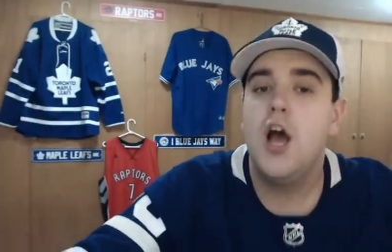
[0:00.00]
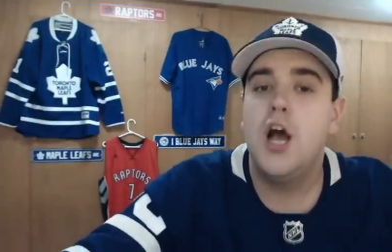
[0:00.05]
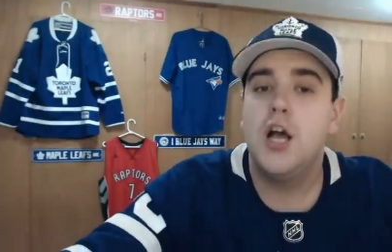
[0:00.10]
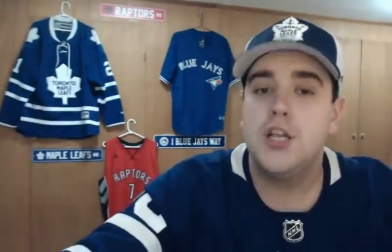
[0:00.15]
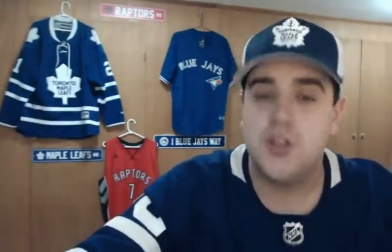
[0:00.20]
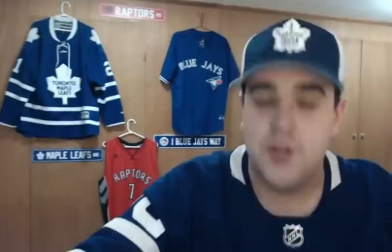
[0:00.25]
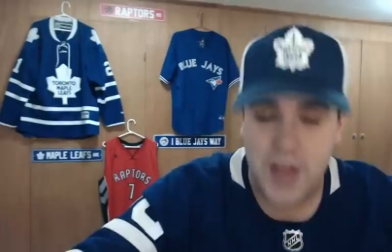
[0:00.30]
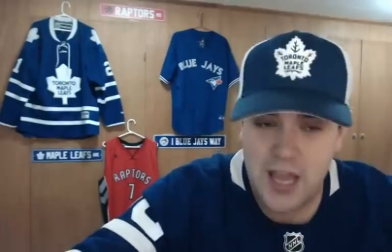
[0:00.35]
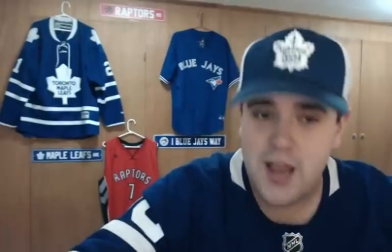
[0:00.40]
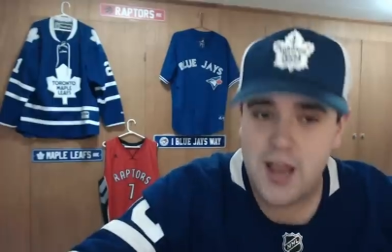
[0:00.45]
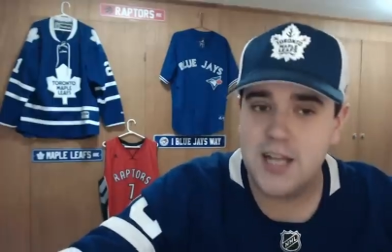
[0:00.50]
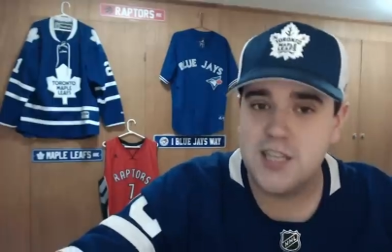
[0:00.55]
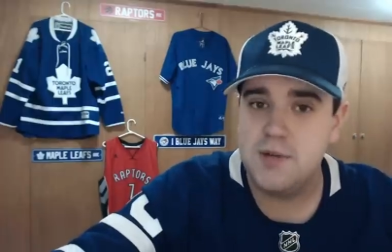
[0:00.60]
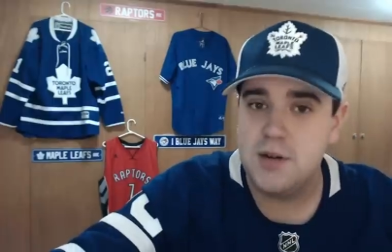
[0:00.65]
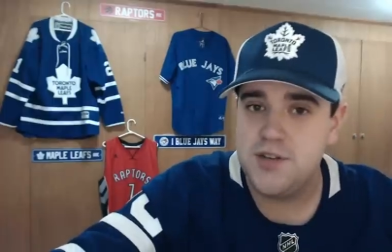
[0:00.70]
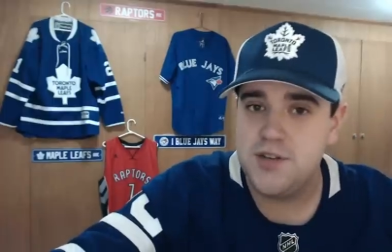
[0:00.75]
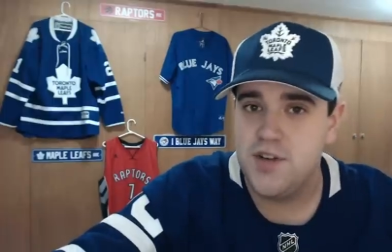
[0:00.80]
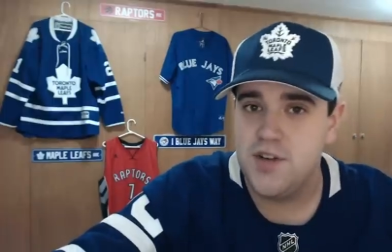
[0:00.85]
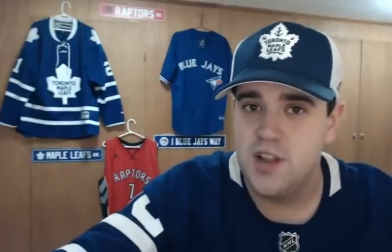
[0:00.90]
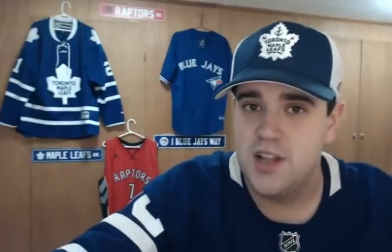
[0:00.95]
So thank you guys so
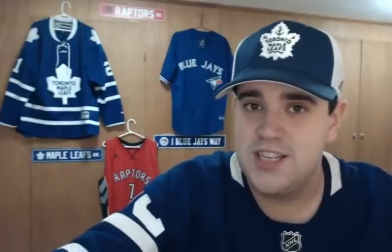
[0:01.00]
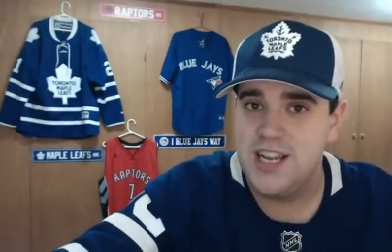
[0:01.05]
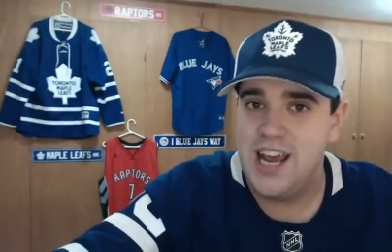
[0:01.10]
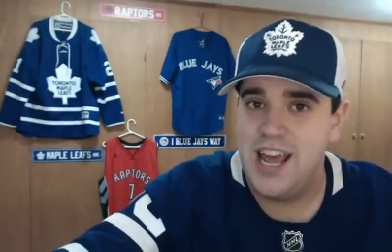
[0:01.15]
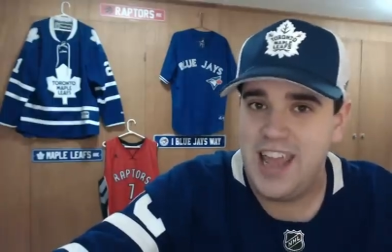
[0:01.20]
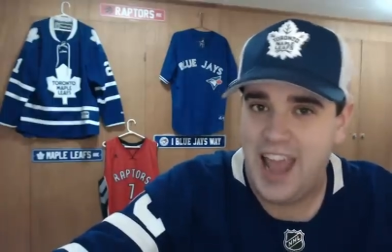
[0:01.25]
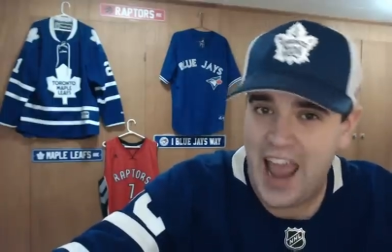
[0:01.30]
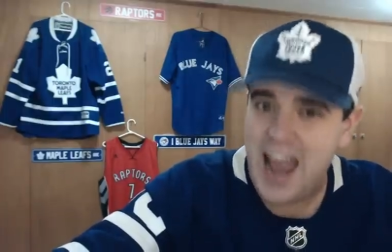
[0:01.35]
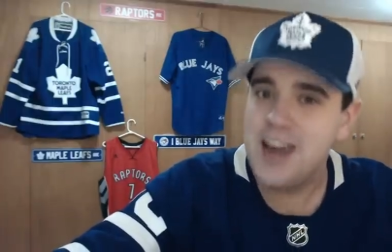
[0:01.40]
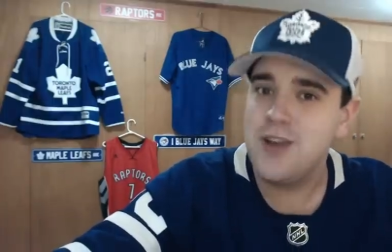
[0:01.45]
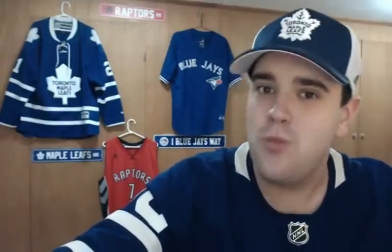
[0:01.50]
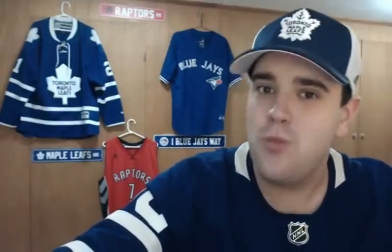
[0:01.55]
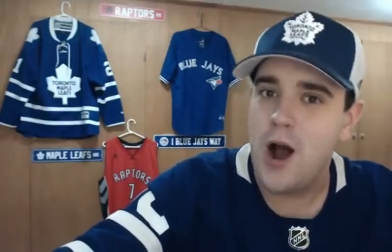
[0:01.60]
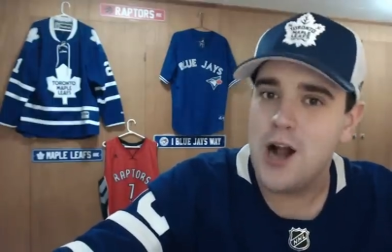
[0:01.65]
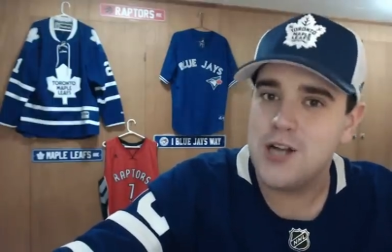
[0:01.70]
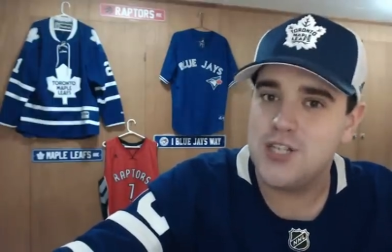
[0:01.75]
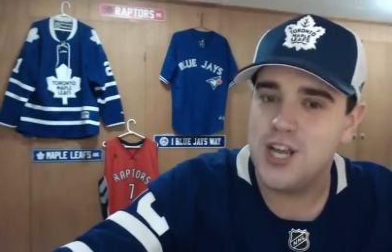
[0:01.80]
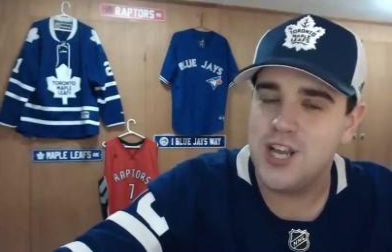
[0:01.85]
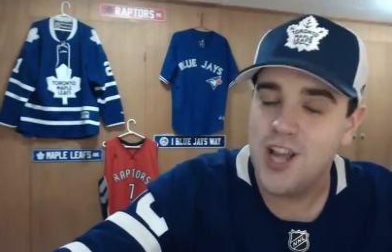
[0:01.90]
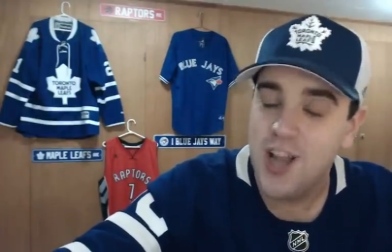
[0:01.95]
much for listening and
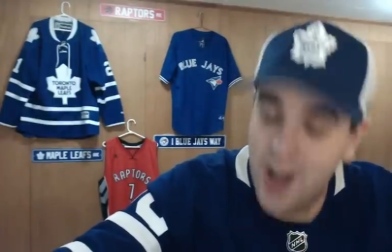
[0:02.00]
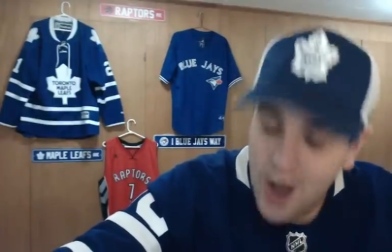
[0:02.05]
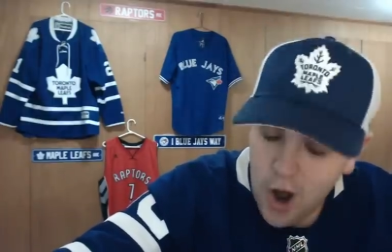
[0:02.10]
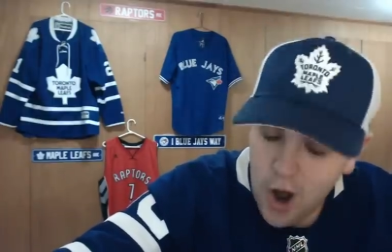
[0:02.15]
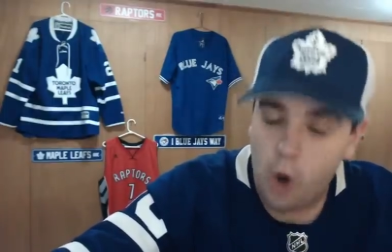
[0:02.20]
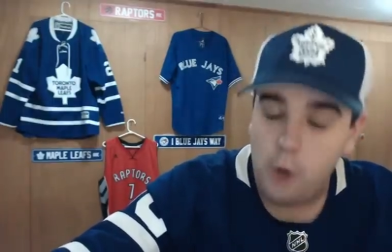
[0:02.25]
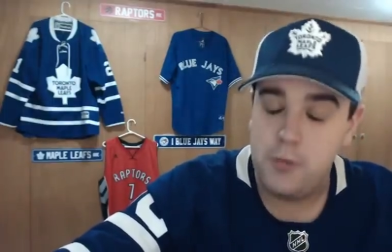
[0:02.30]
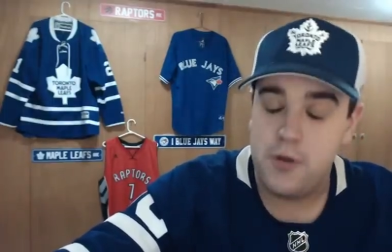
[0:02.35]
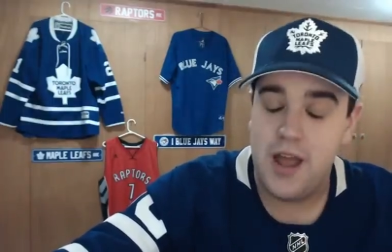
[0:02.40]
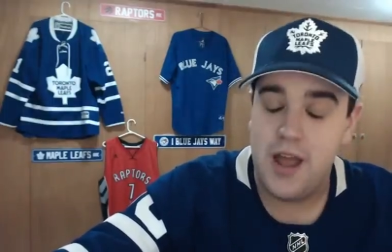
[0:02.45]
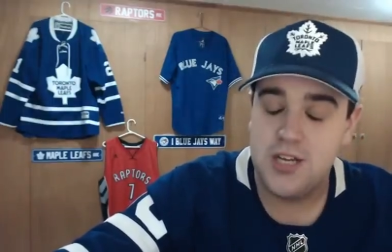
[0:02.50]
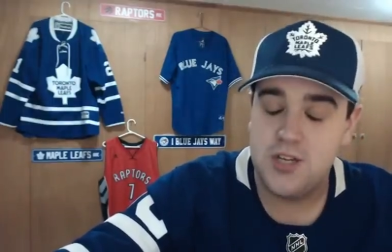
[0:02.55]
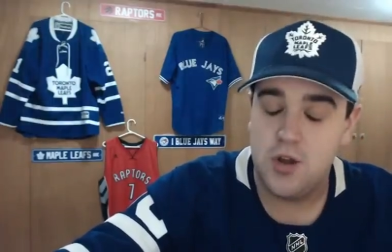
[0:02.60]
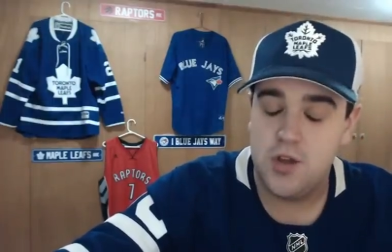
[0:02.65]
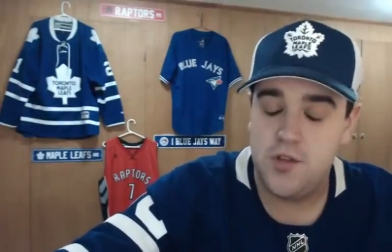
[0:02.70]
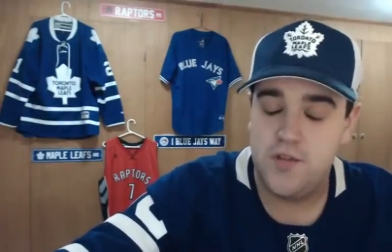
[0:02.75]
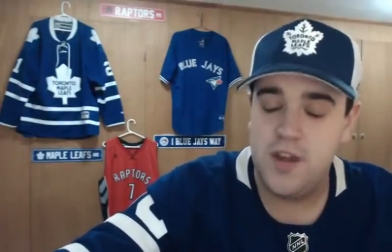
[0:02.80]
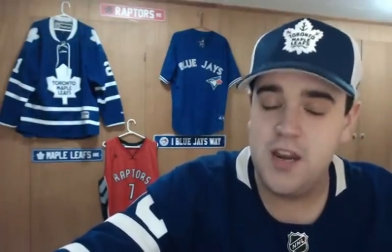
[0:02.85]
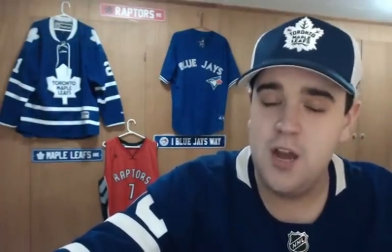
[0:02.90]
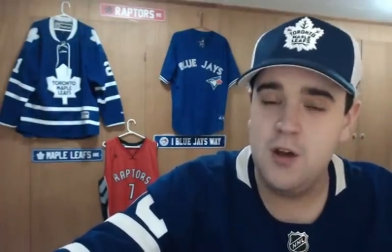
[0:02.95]
watching. Hope you guys
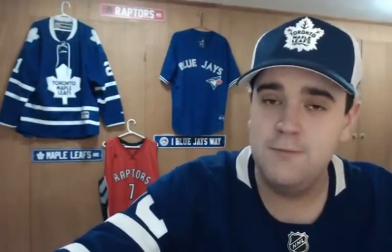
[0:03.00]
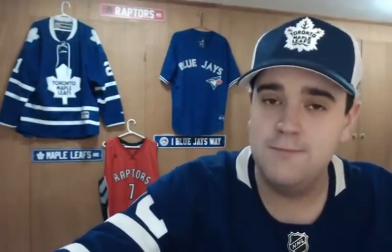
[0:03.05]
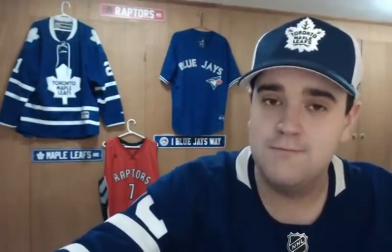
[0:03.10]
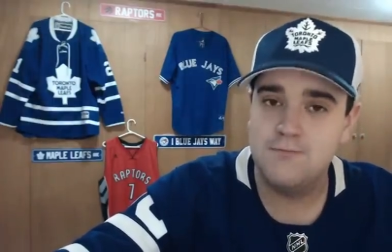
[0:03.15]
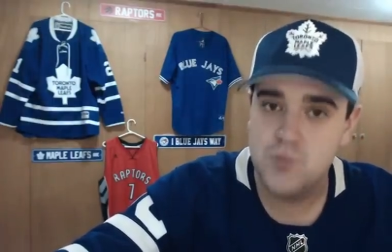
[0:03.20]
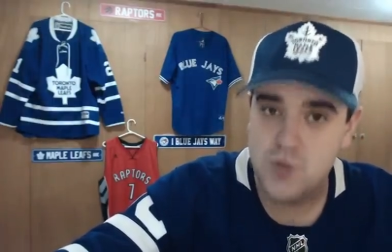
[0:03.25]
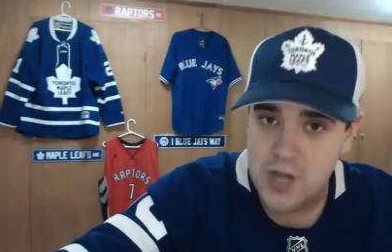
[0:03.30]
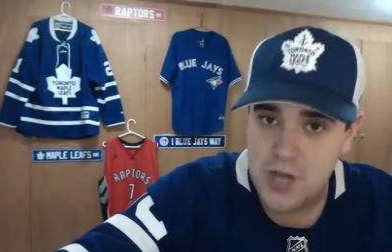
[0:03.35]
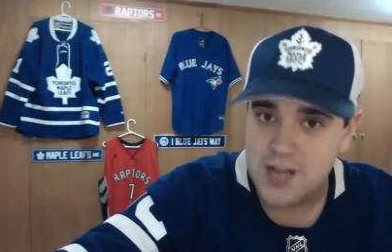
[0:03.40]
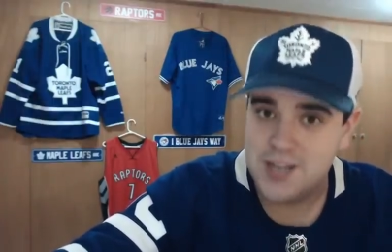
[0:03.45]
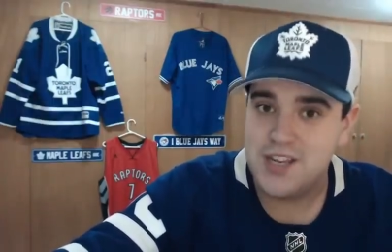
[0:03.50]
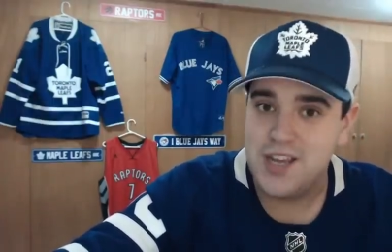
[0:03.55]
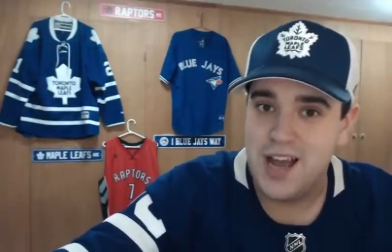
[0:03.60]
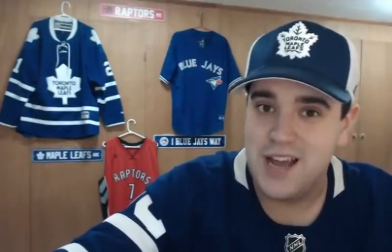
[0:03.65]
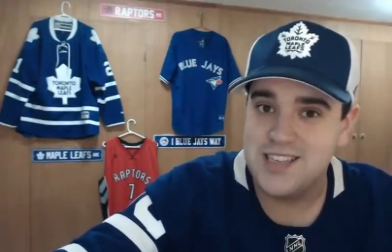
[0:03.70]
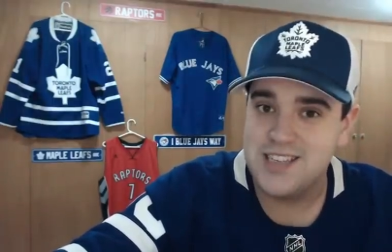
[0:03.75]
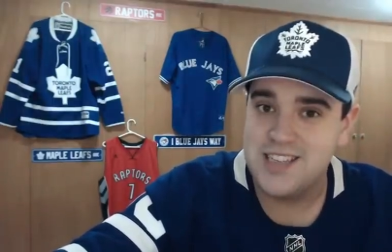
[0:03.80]
enjoyed the video. Talk to you guys